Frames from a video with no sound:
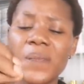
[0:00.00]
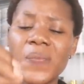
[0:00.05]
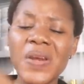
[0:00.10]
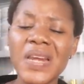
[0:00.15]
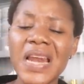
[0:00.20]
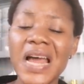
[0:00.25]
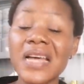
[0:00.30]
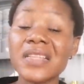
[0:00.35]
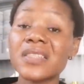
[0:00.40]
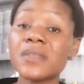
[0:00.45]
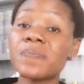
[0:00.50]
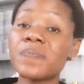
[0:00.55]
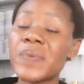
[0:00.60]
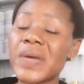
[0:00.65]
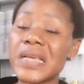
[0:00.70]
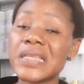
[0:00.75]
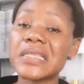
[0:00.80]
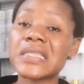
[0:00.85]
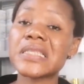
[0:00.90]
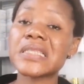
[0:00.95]

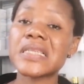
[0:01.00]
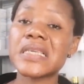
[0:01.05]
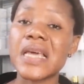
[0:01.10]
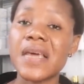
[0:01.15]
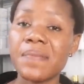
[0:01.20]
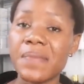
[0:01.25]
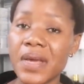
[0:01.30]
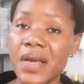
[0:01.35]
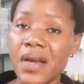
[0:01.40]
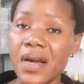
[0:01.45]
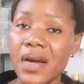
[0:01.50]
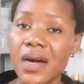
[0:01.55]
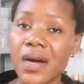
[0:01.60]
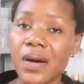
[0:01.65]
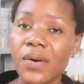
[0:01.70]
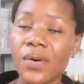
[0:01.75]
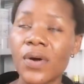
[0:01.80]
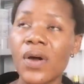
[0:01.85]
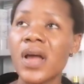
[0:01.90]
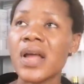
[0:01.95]
plant-based
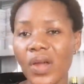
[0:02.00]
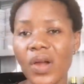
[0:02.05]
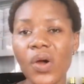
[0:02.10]
chemicals.